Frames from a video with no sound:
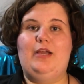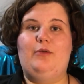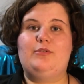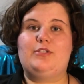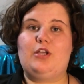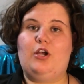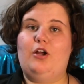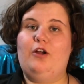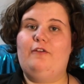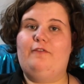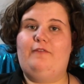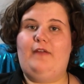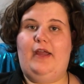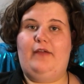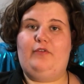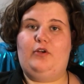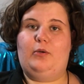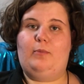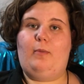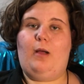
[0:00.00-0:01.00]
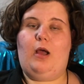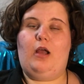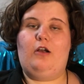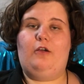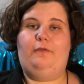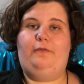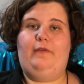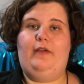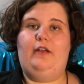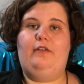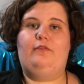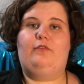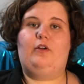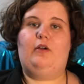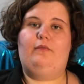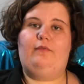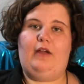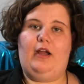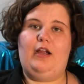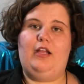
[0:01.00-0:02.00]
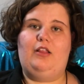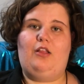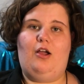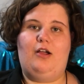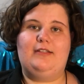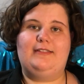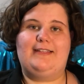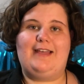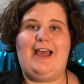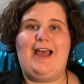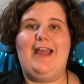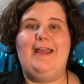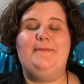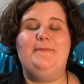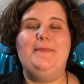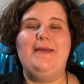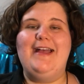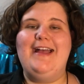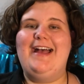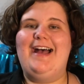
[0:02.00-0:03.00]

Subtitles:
It was her favorite monofin for a very long time.